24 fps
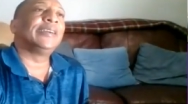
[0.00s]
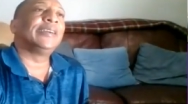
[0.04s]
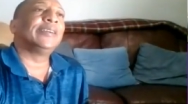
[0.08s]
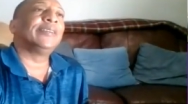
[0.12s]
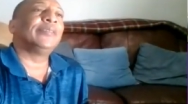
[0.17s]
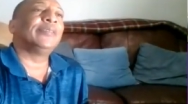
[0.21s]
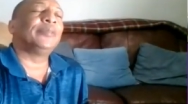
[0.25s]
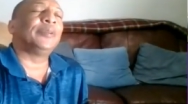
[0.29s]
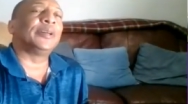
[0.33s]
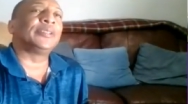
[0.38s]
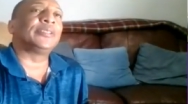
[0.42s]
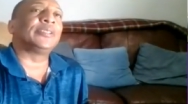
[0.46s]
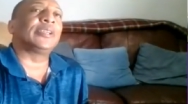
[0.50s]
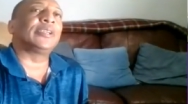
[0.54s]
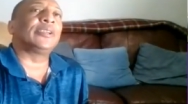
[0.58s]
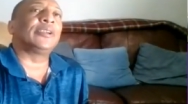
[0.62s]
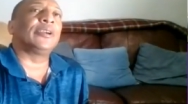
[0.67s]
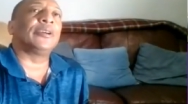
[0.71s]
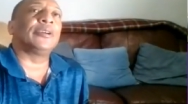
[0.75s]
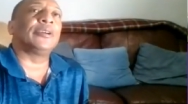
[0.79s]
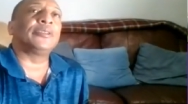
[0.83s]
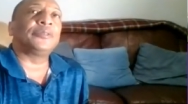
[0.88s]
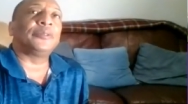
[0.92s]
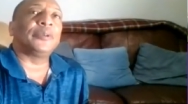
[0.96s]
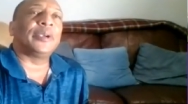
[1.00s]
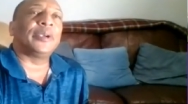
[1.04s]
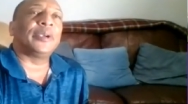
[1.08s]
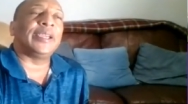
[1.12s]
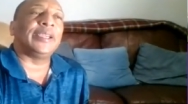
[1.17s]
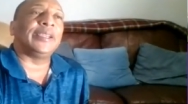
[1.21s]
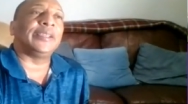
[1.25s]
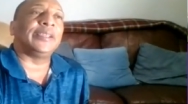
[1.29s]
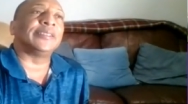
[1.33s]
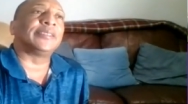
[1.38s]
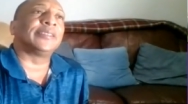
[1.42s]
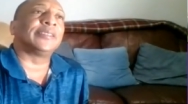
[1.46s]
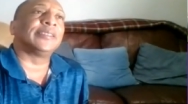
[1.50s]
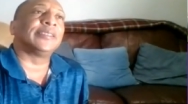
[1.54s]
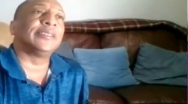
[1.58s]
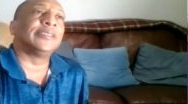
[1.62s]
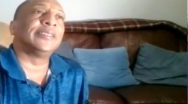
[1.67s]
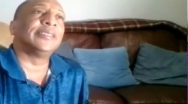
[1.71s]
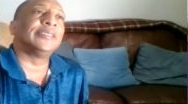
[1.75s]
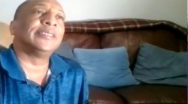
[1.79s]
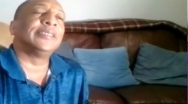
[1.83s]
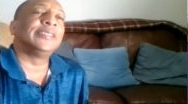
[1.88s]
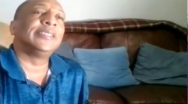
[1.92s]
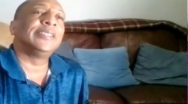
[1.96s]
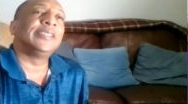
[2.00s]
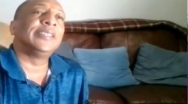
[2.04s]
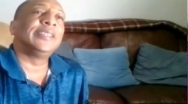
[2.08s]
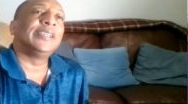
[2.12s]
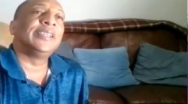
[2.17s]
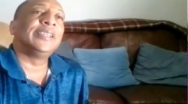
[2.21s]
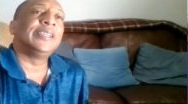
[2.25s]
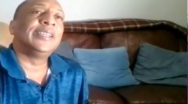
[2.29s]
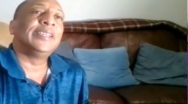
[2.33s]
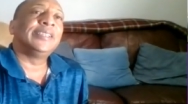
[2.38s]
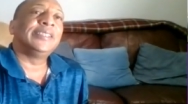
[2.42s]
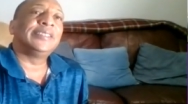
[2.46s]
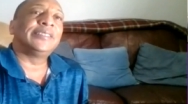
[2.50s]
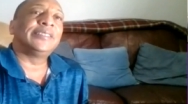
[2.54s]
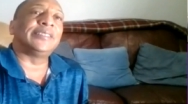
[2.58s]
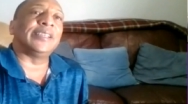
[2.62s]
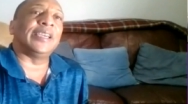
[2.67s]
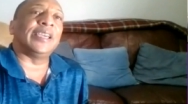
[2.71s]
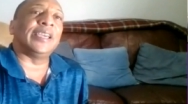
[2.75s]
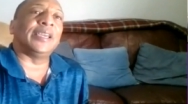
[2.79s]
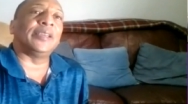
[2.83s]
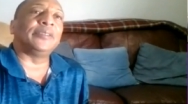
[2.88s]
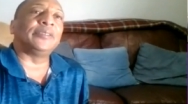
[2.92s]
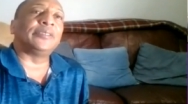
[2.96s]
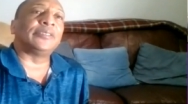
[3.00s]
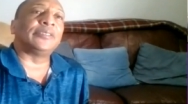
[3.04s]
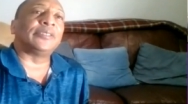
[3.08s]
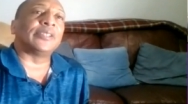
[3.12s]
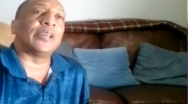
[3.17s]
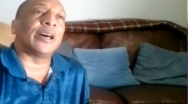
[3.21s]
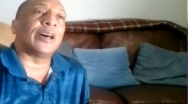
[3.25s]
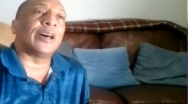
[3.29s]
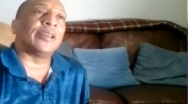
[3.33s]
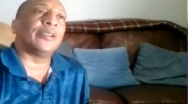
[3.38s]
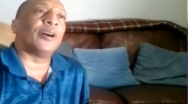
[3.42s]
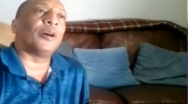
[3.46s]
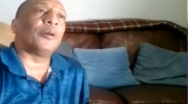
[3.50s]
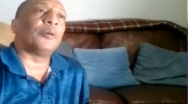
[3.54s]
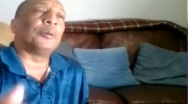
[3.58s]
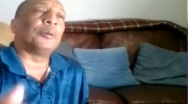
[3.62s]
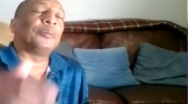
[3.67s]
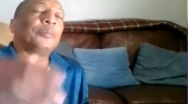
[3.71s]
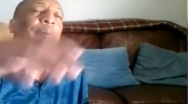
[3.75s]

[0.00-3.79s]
was a cursed race. Saying starting all the way